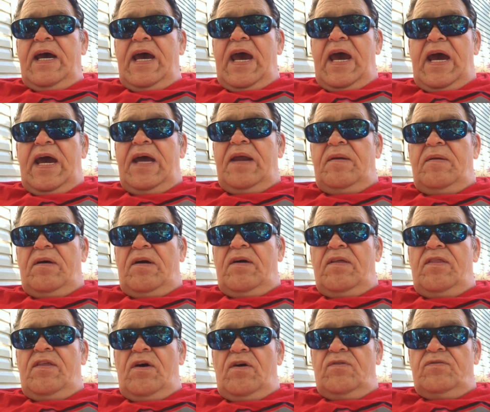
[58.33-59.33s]
And
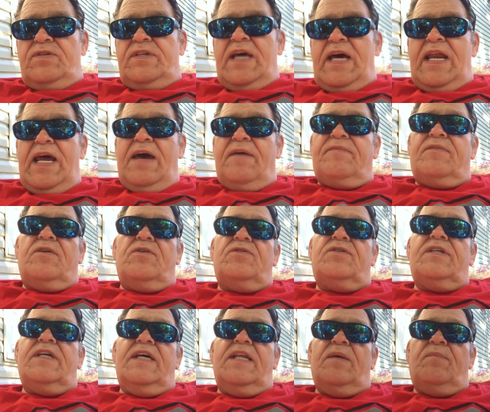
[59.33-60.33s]
those that have to
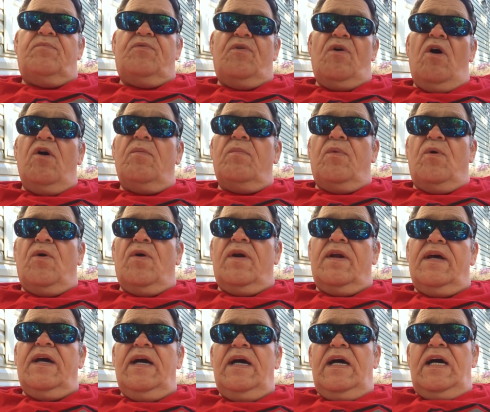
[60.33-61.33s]
see the parole
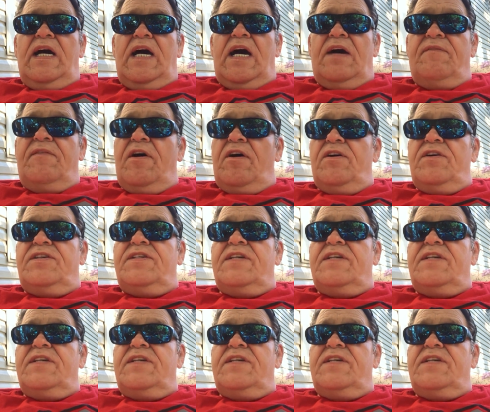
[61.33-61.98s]
board are very